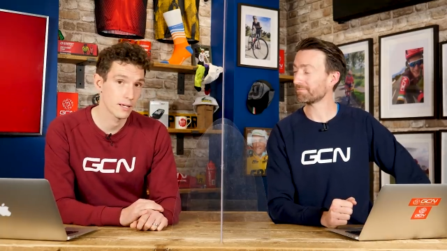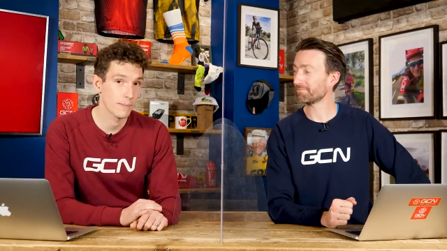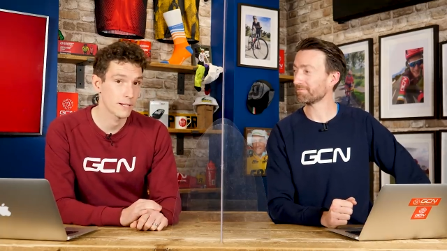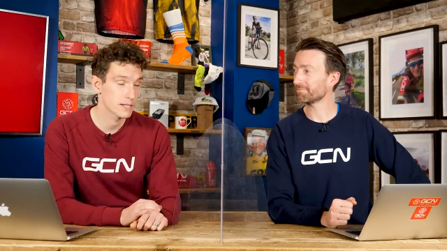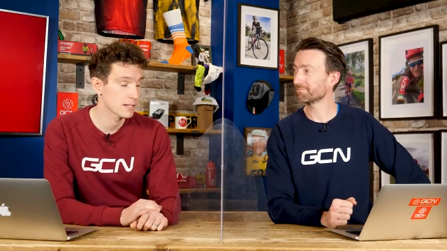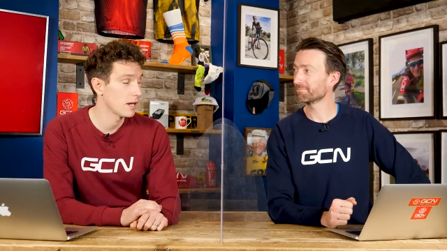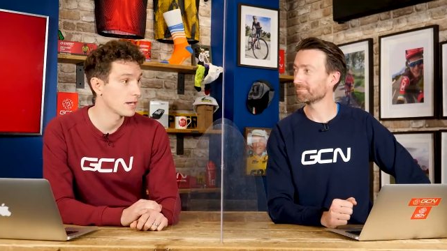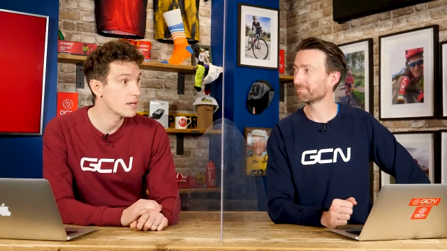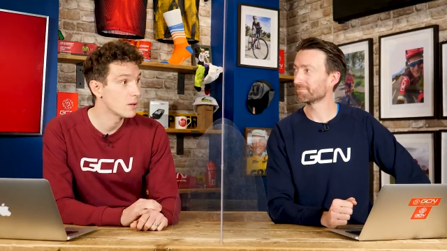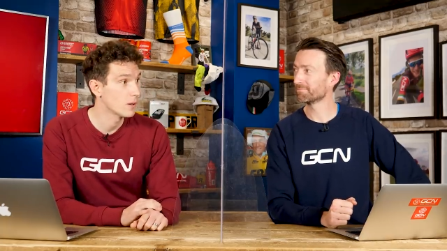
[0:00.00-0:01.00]
Speaker 1: I mean, it's
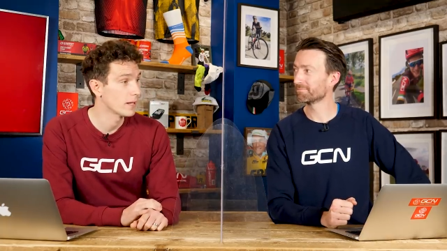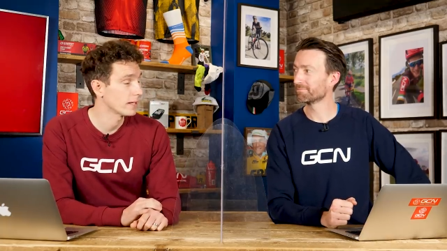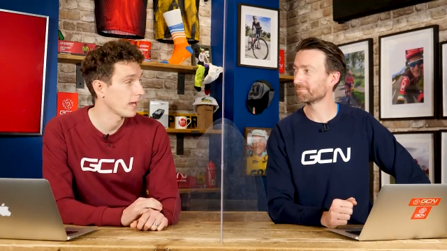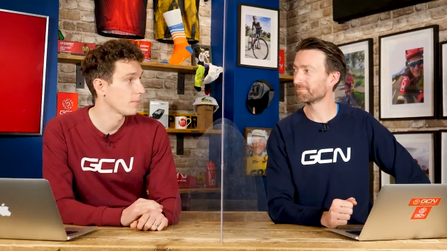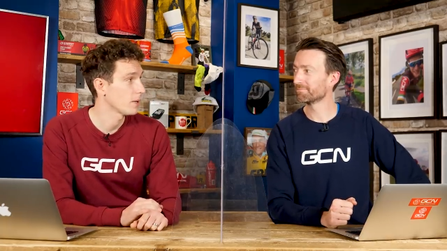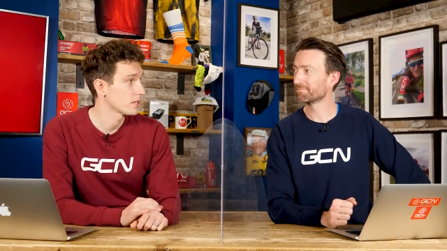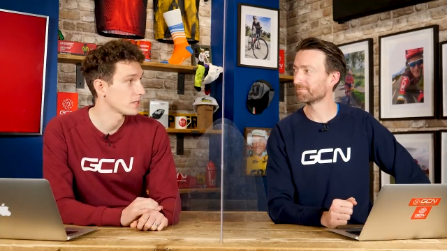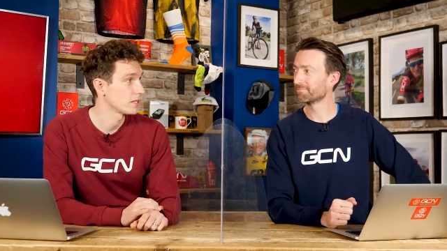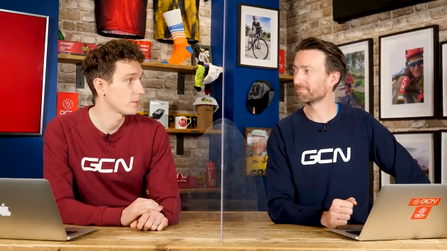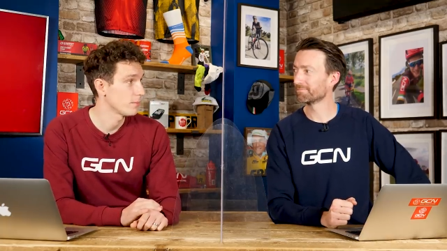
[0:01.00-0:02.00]
slightly annoying how
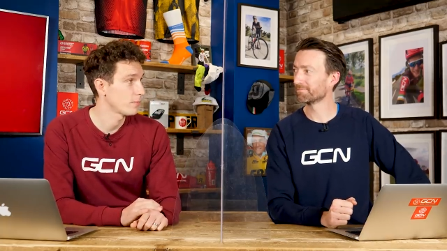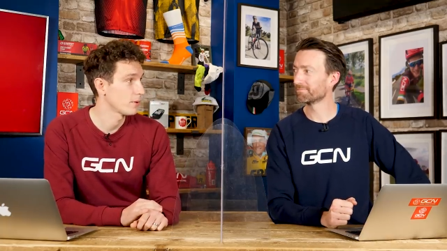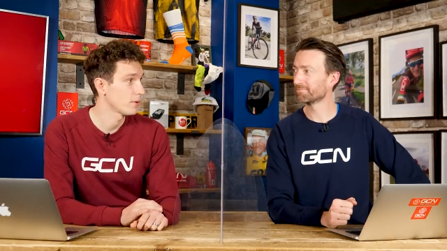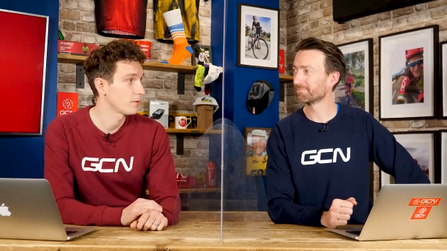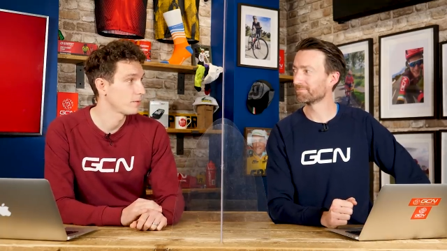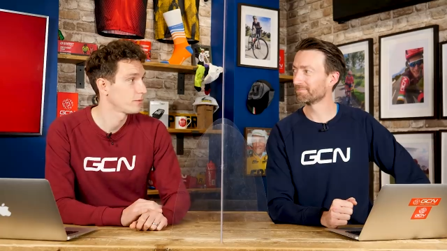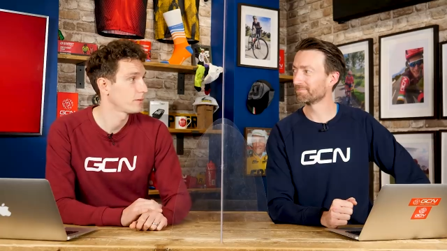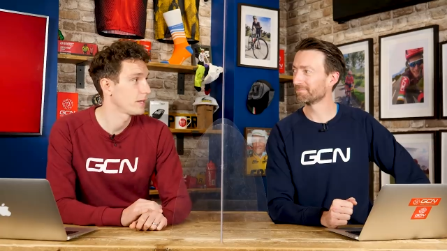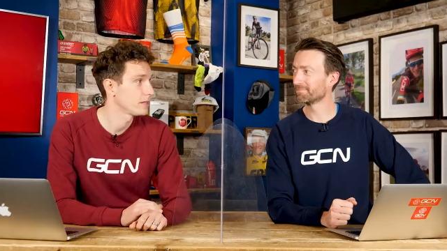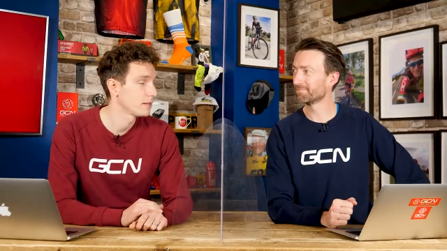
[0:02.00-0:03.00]
much you improve
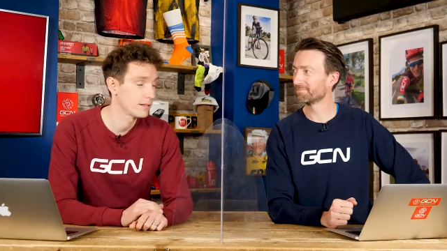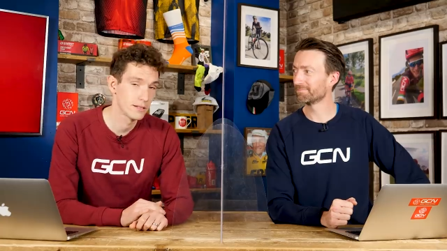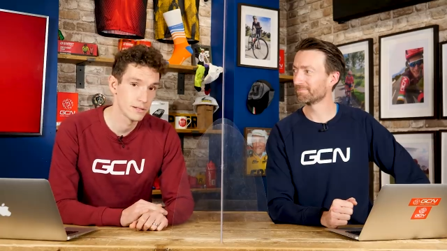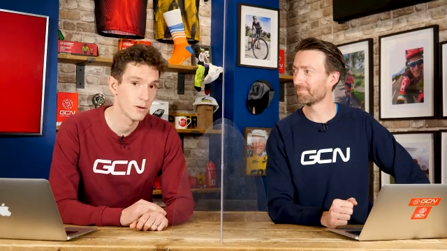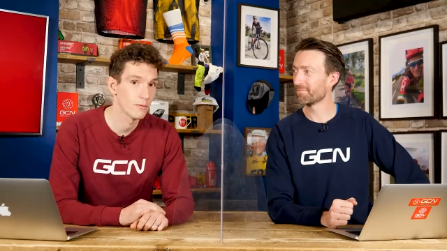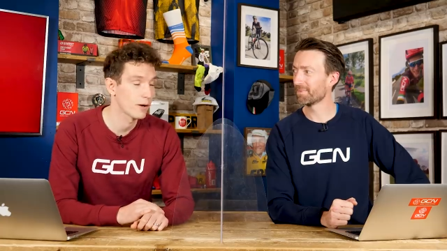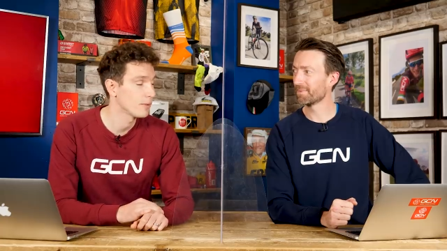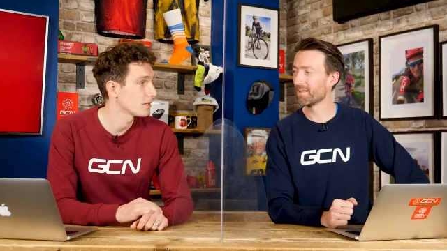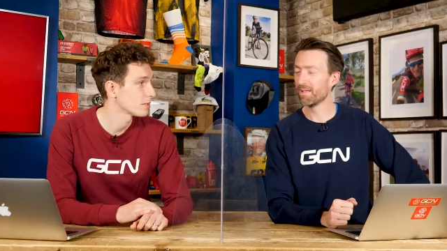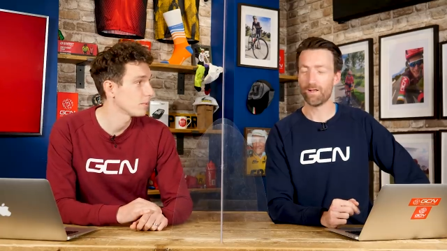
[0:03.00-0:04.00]
in not
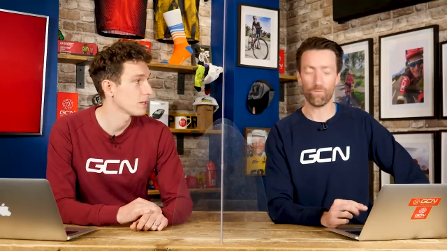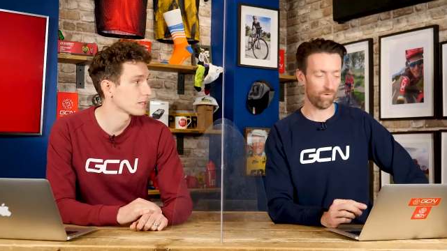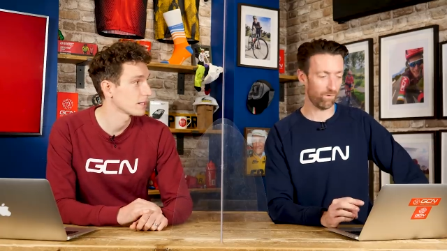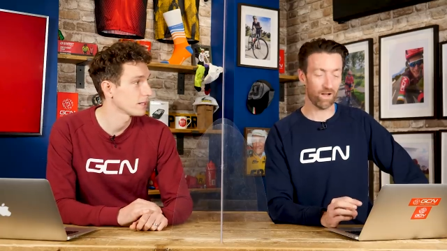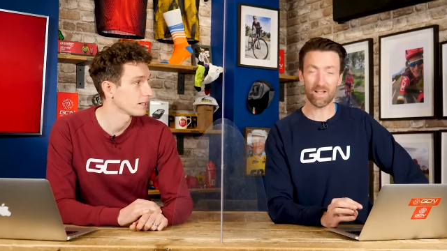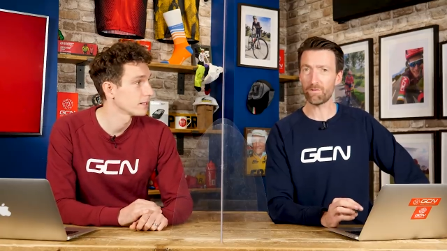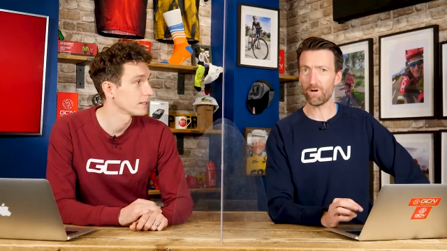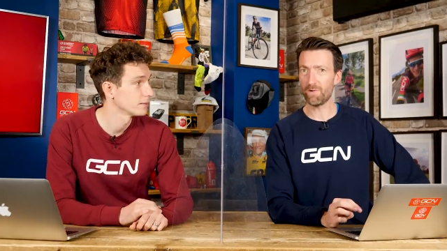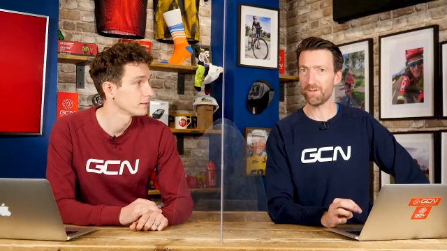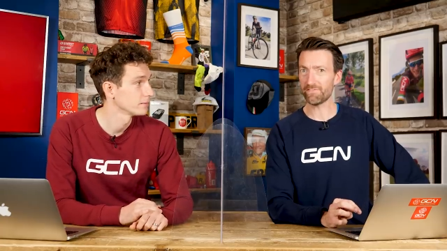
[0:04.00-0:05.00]
very much bicycling. I am
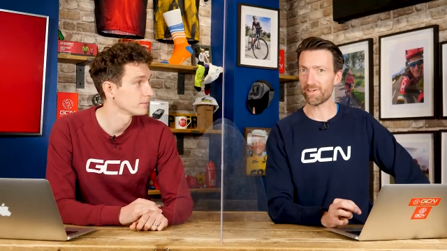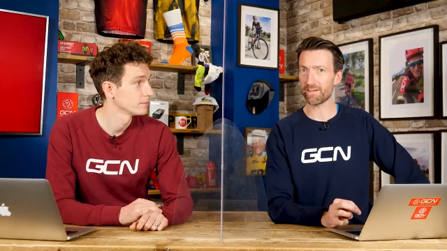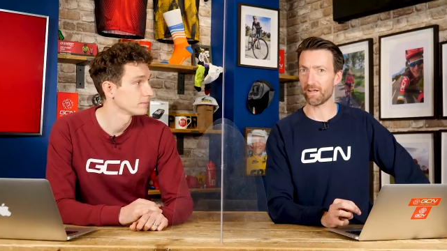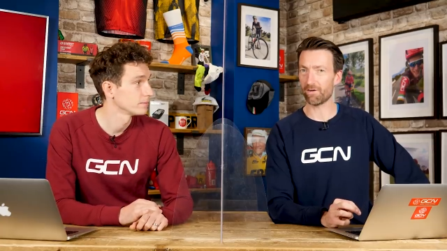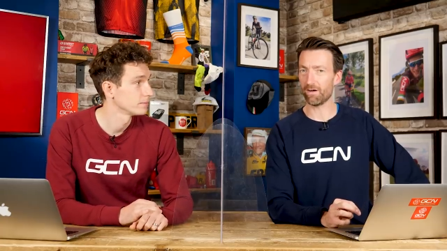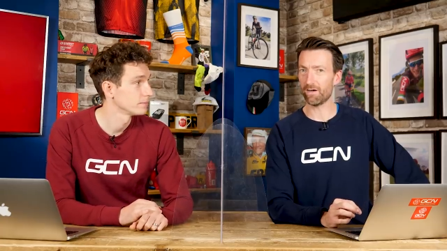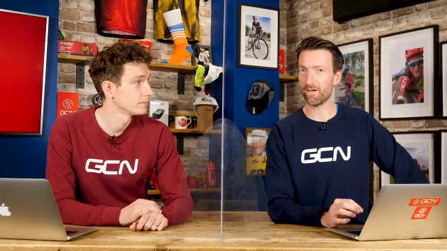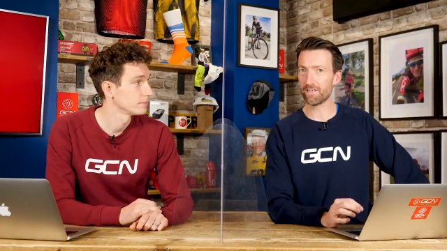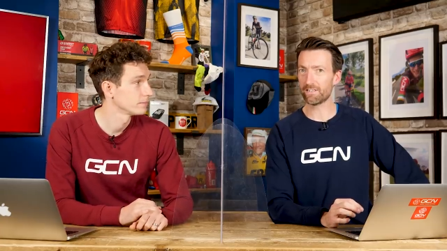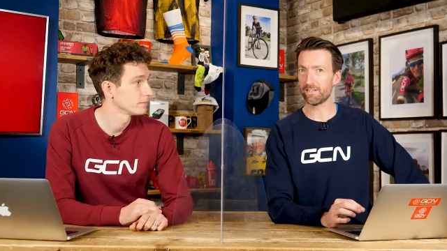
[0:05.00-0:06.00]
quite motivated now.
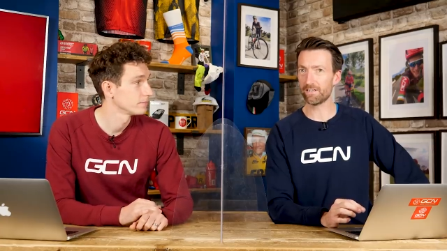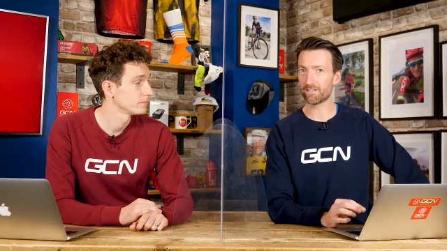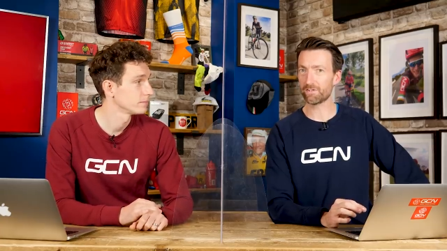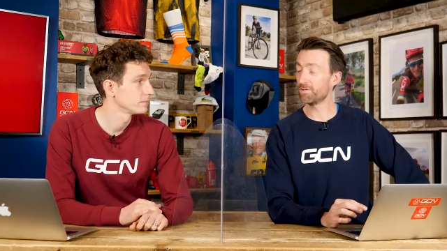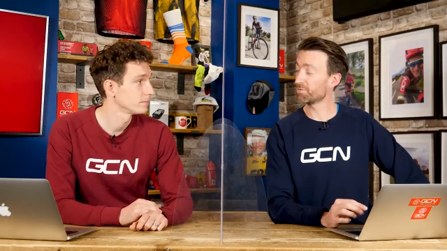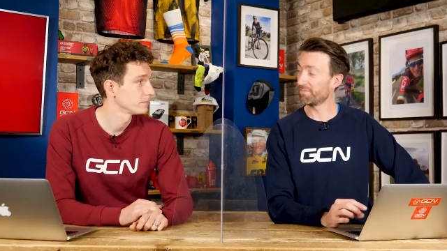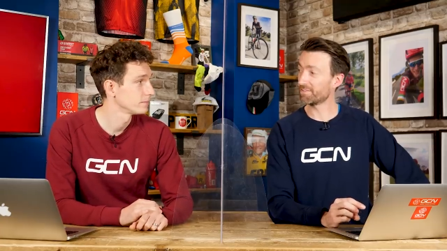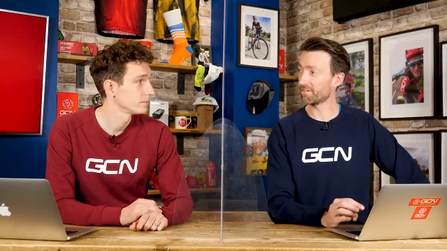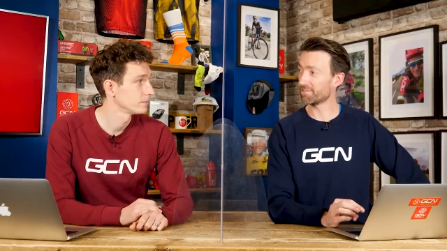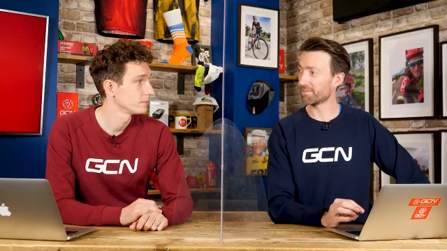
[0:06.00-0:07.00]
I
Speaker 2: did 2 Zwift
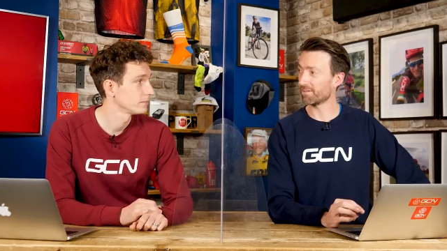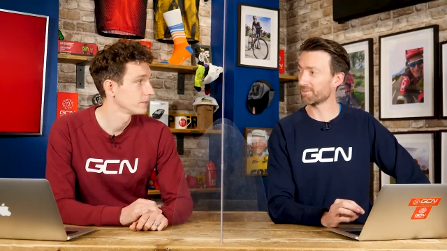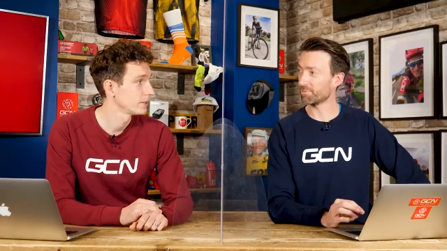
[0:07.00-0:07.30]
sessions last